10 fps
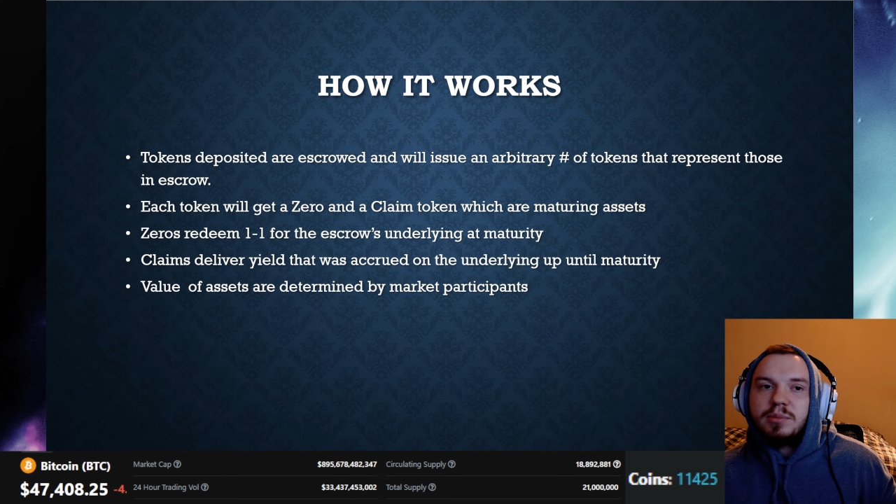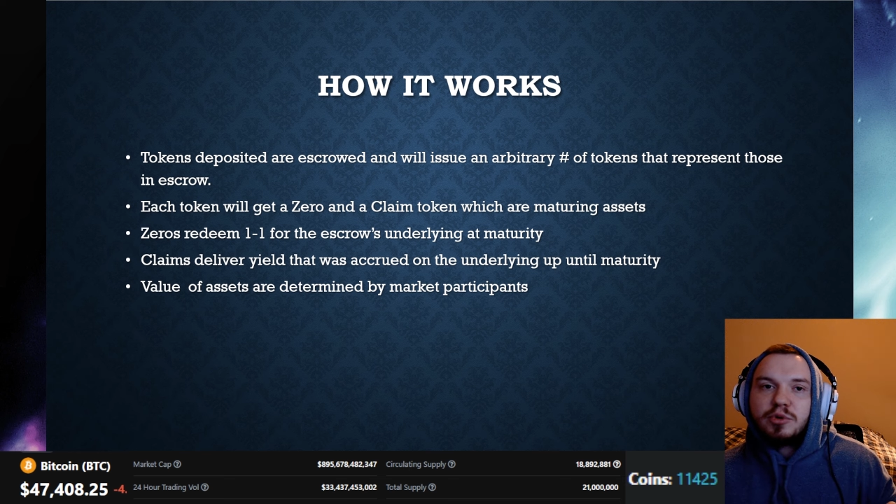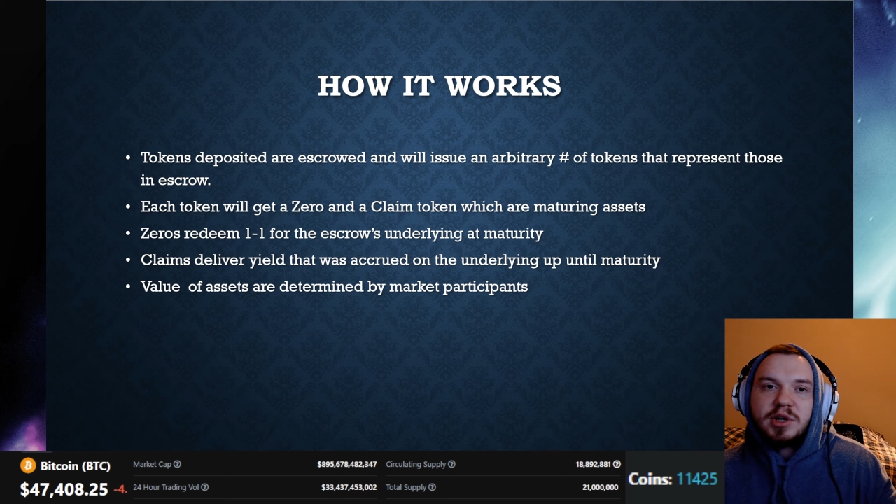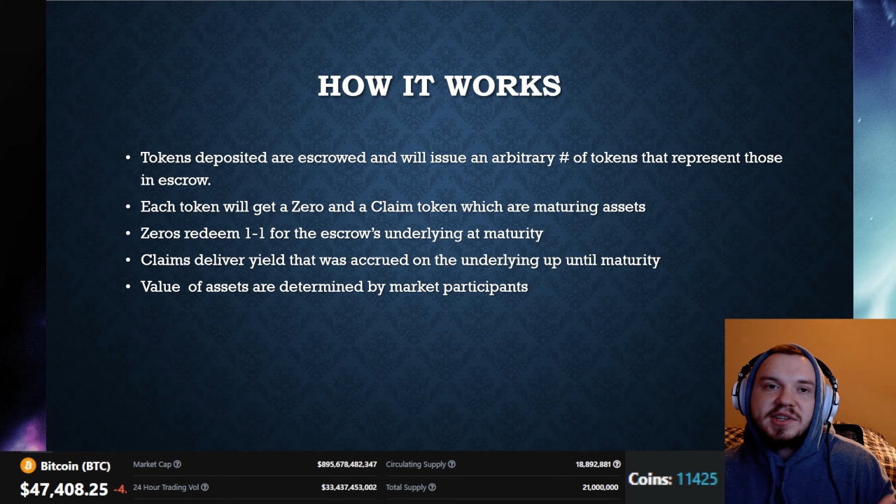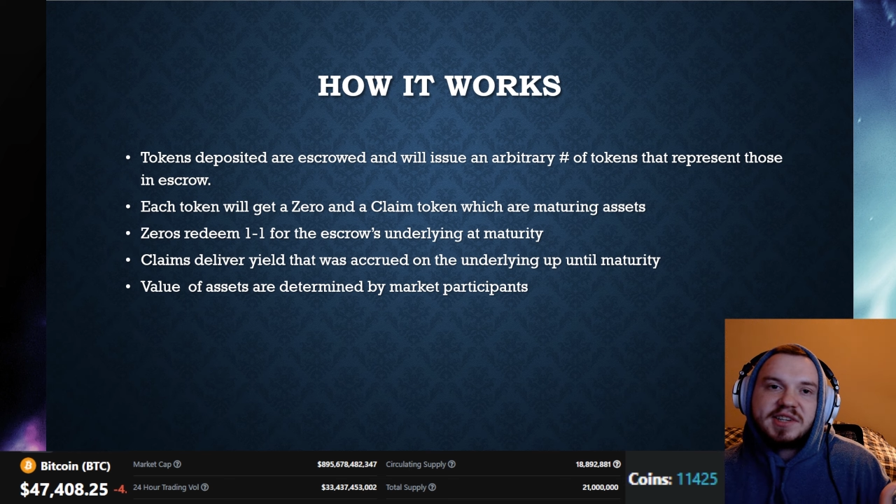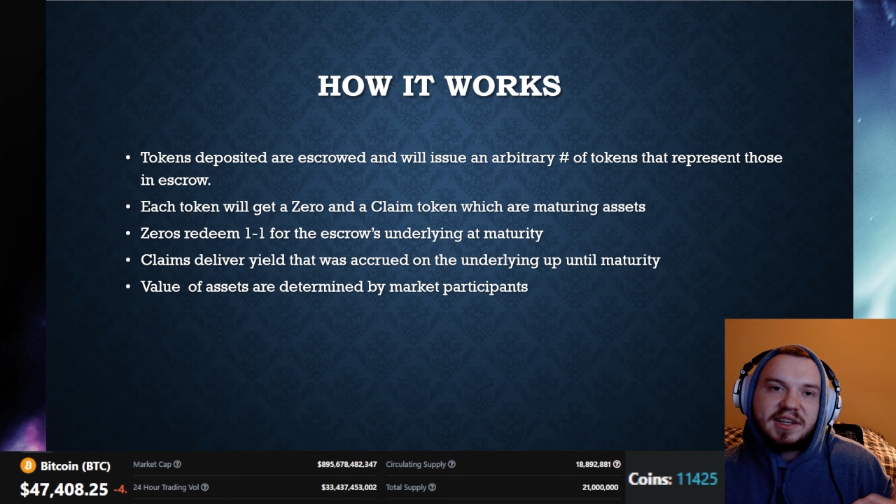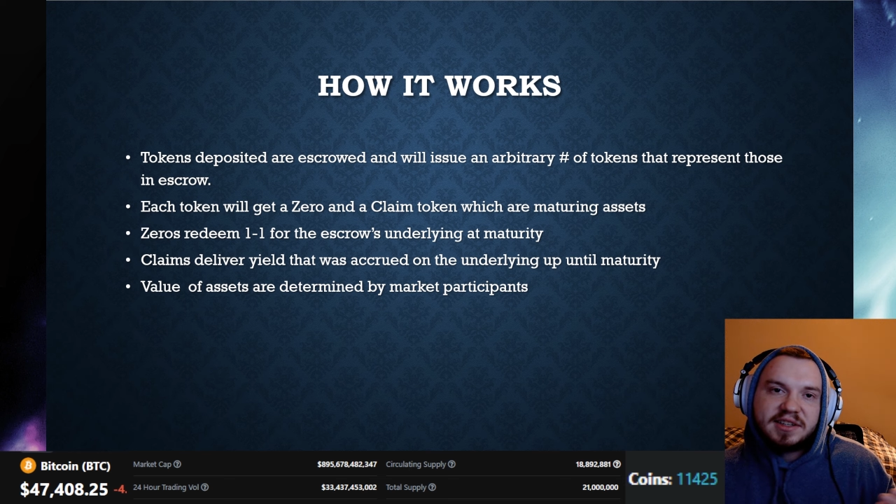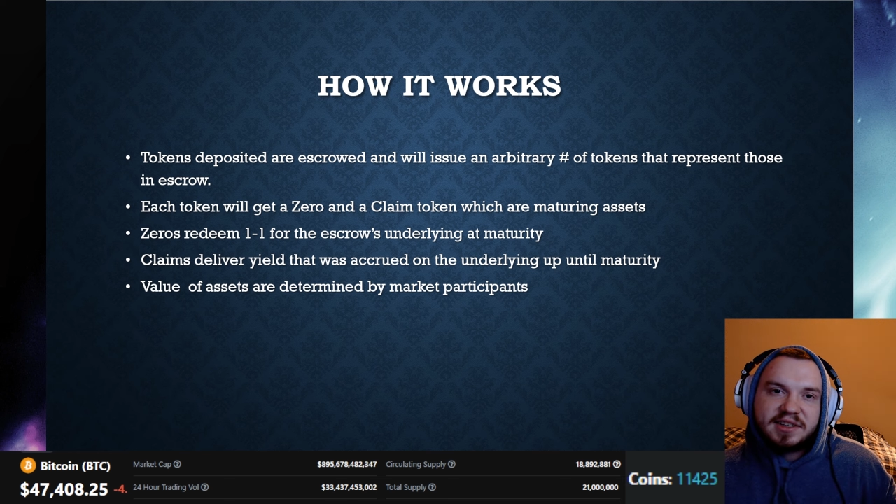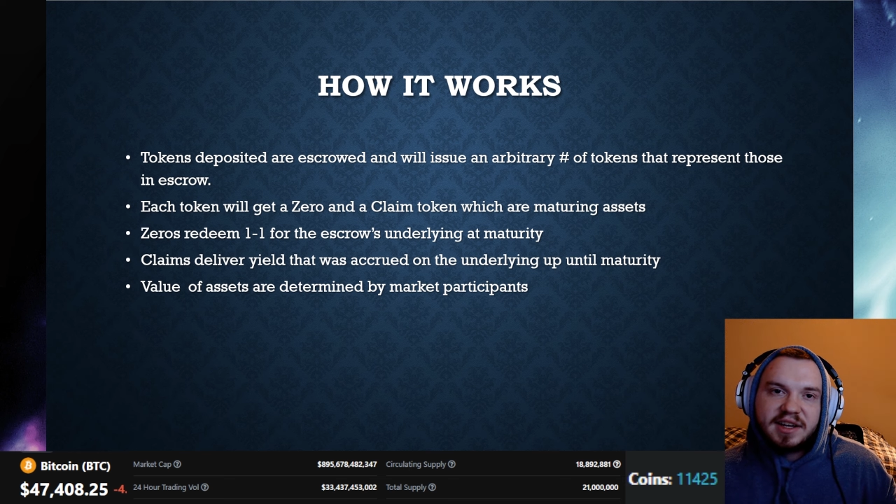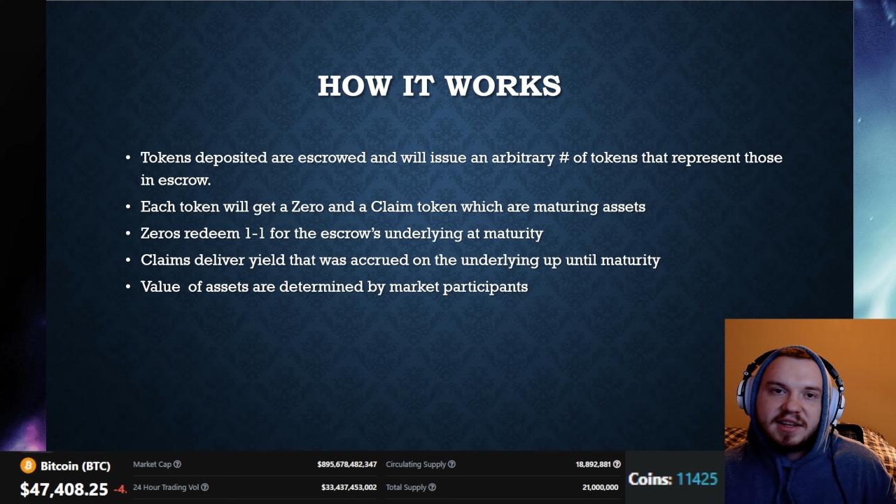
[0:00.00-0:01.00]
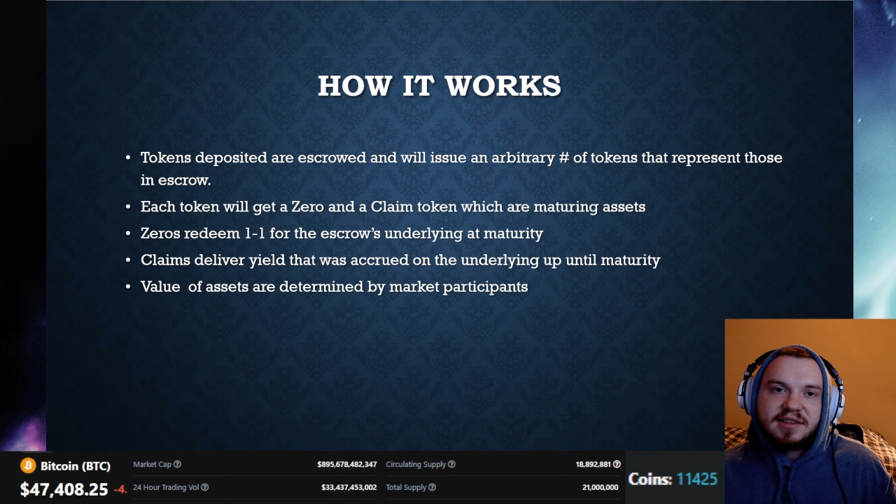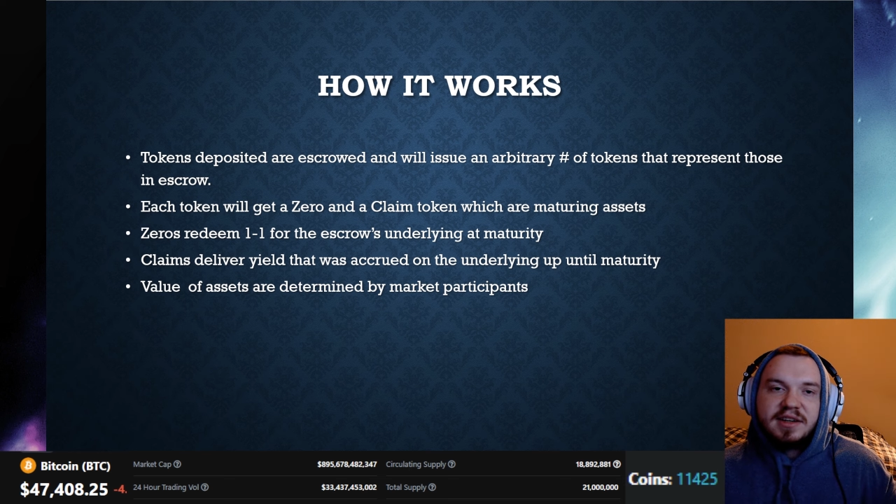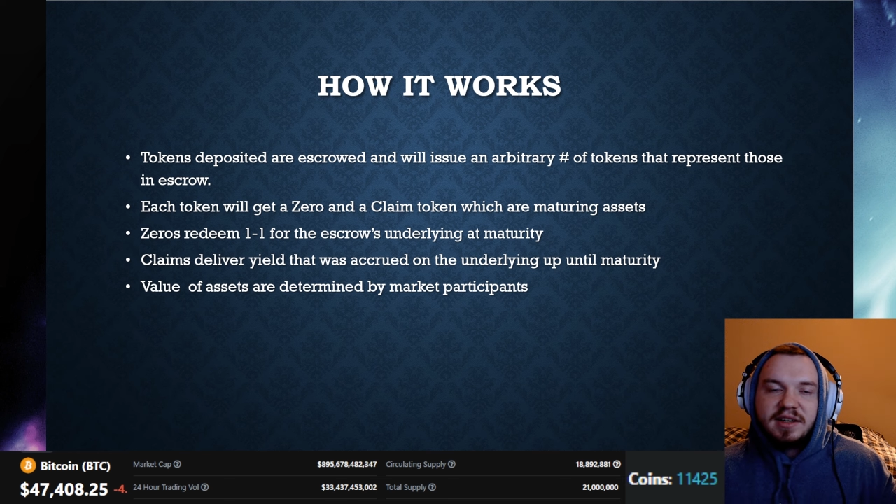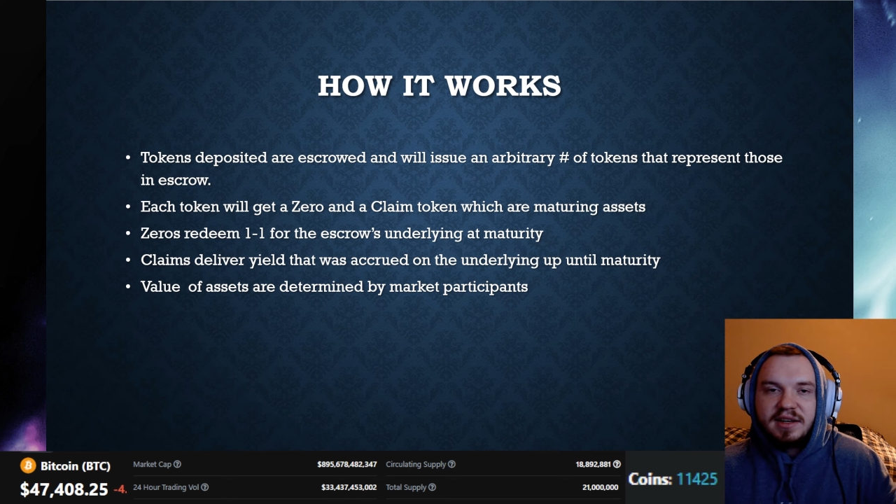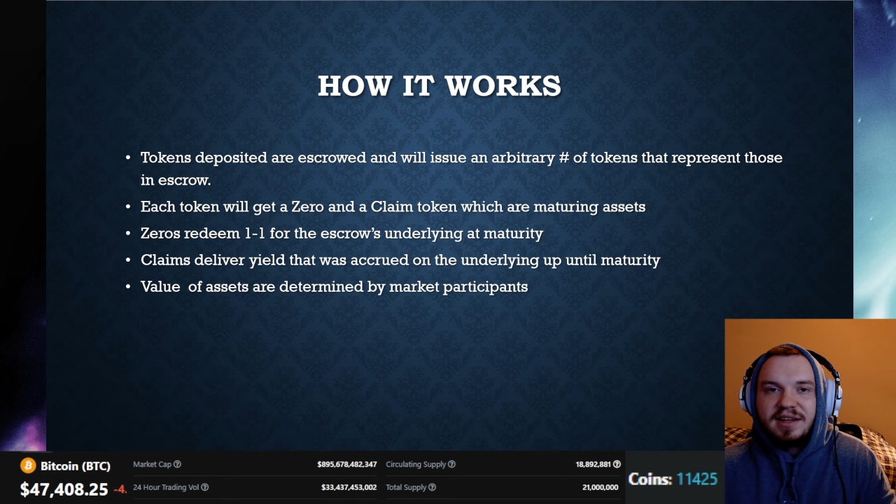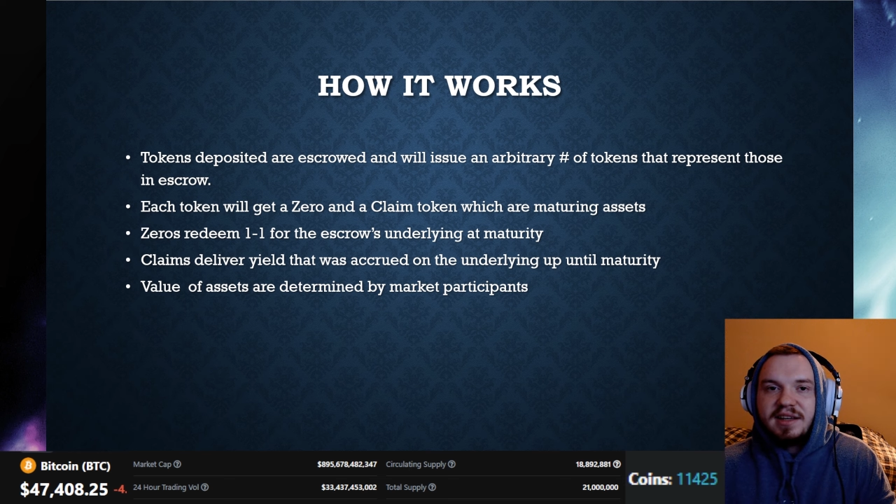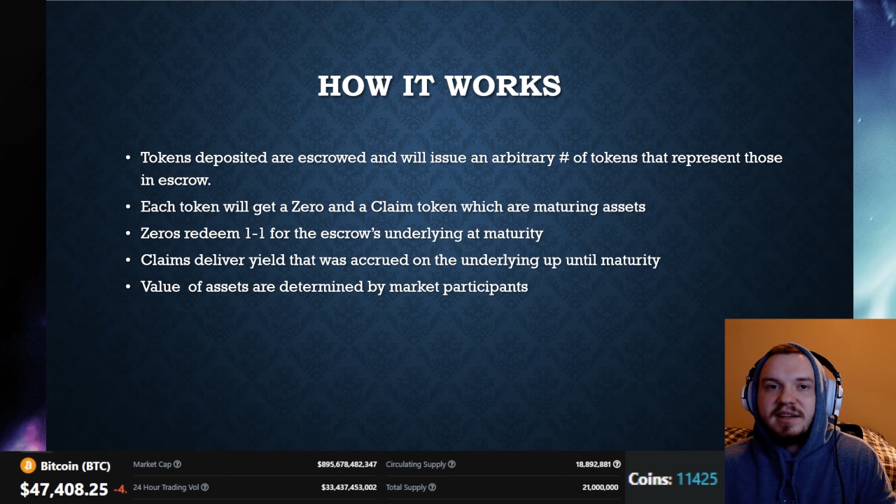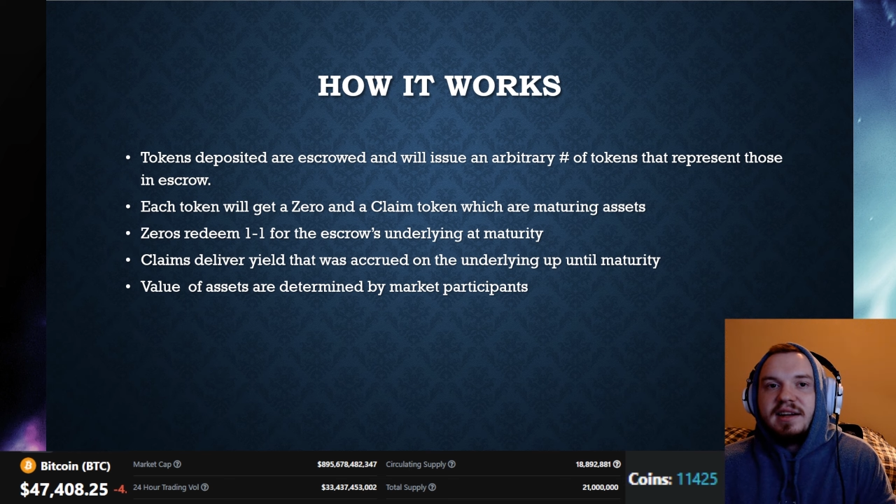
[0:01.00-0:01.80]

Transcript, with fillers: preset date and